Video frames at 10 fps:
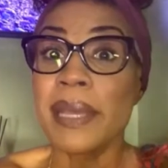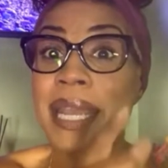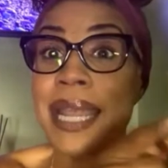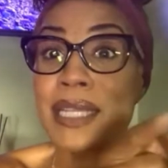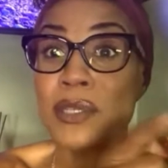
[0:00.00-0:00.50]
And I
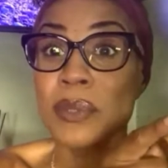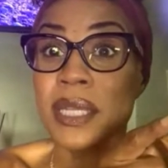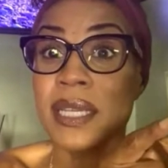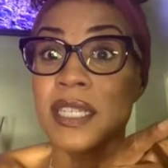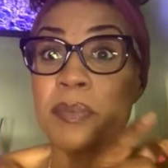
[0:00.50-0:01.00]
got two of
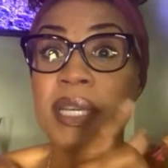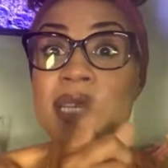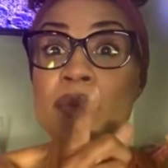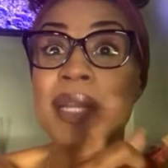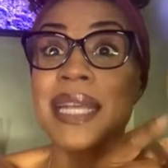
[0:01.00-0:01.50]
these
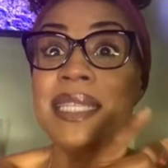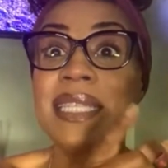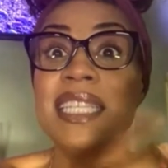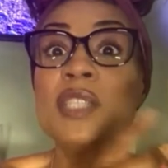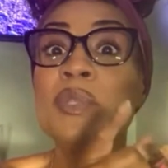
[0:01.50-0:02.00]
because when
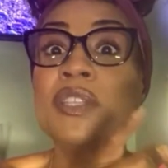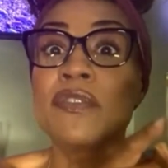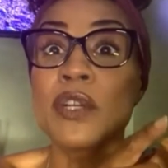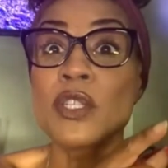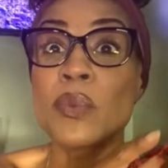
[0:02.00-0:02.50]
this was the
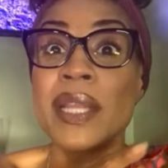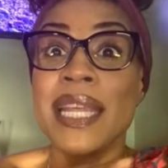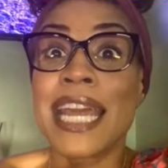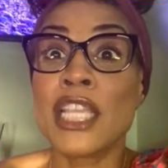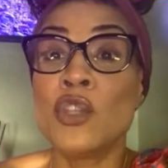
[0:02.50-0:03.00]
first one
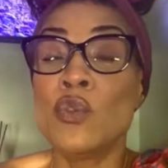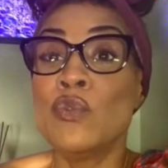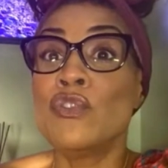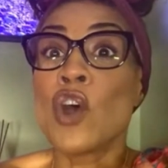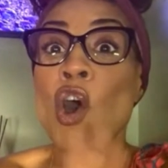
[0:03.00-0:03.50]
that I
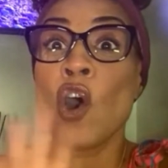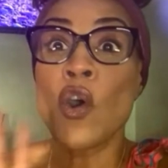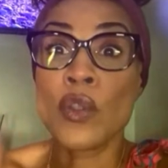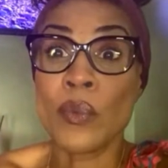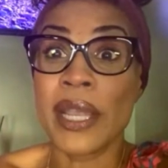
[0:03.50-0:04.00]
used
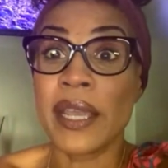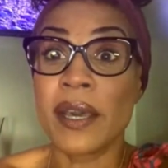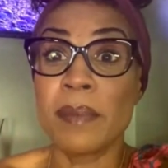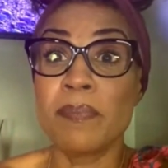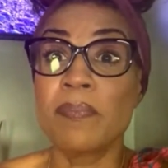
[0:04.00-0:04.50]
all the way
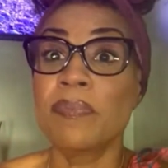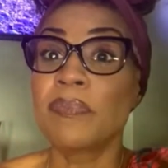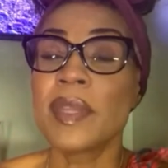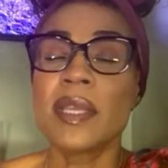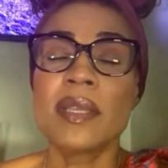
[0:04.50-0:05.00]
up.
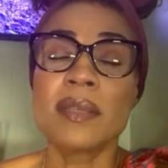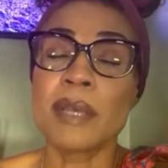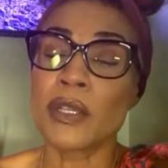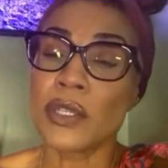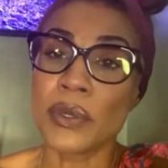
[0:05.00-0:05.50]

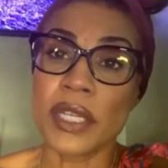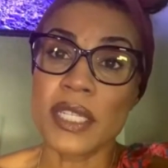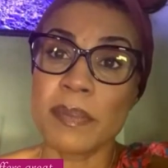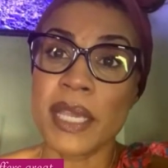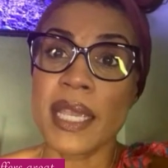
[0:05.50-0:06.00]
Smells so good
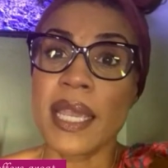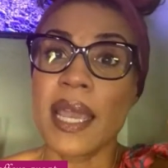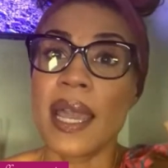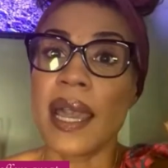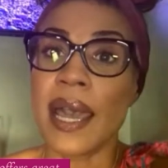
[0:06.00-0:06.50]
to me.
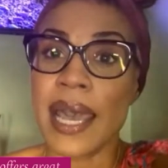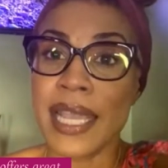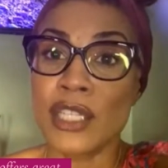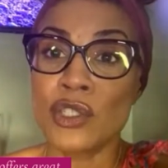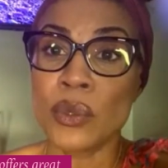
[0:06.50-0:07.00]
I
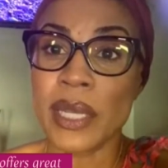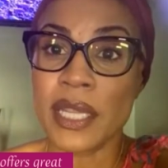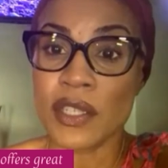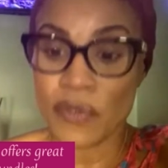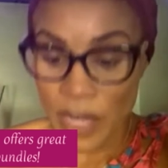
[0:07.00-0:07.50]
enjoyed
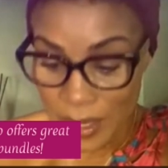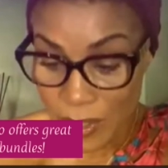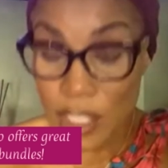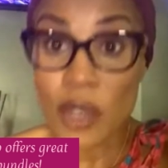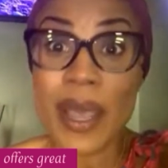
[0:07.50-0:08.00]
this
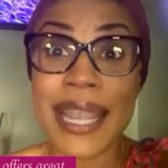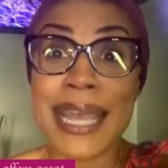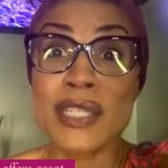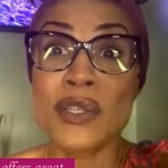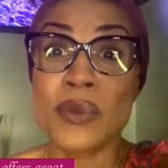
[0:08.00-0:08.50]
fragrance. So I
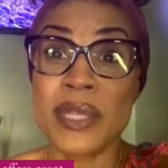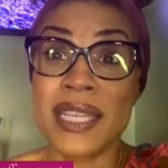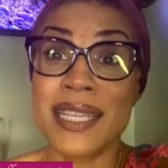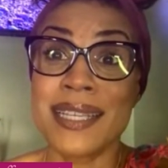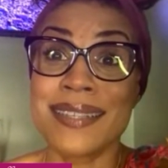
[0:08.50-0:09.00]
got two of
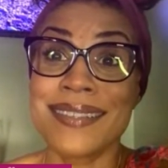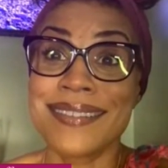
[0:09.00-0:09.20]
these.